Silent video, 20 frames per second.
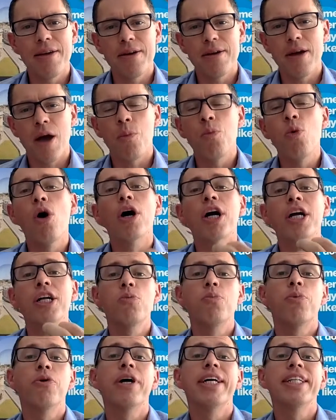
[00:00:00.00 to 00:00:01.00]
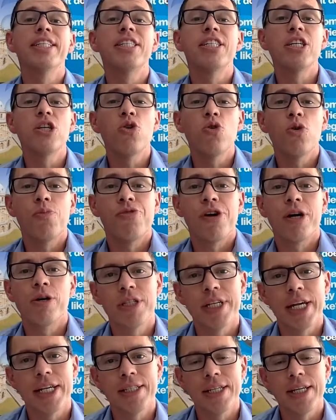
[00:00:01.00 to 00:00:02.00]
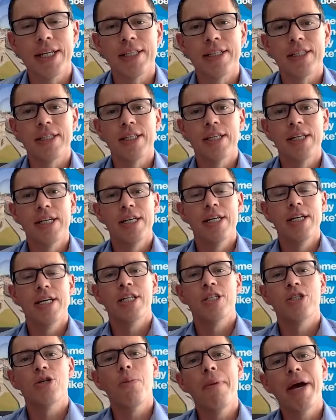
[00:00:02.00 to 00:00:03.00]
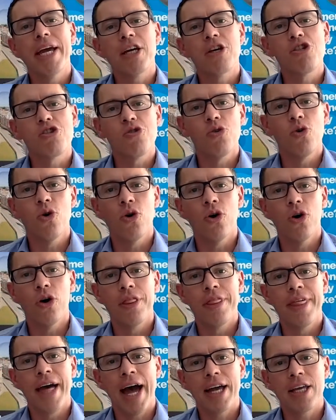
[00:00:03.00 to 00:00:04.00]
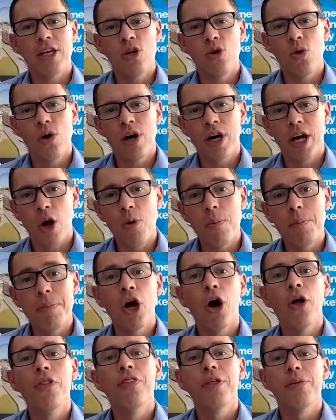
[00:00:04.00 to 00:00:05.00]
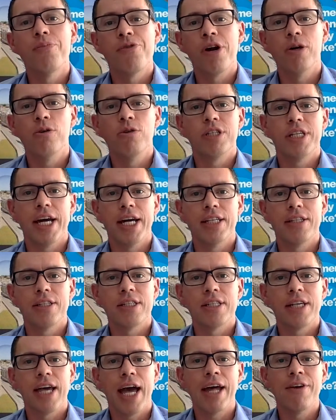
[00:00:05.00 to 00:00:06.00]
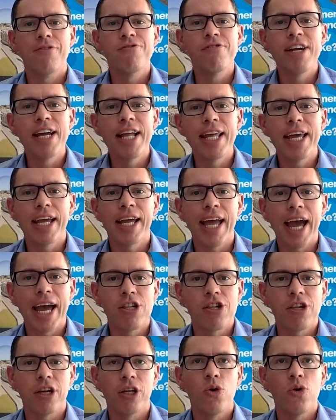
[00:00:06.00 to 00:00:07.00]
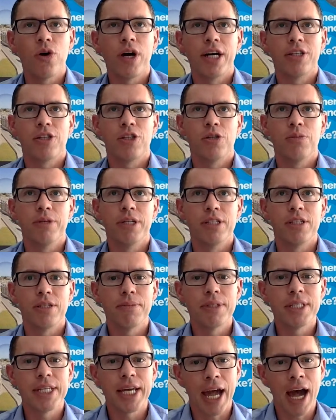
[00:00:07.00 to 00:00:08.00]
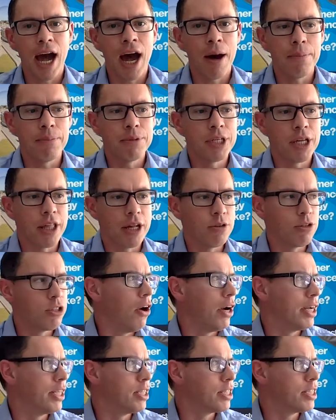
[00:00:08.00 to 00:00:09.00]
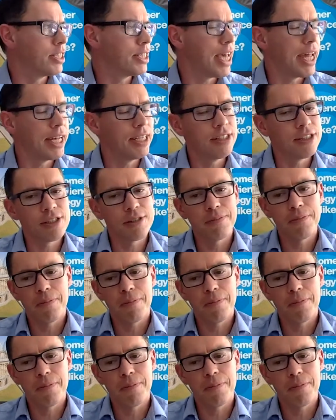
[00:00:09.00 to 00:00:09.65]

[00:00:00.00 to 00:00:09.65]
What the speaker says: and what can you put into your processes to make sure that you are going beyond the process and really engaging your customers to get up to those 9s and 10s.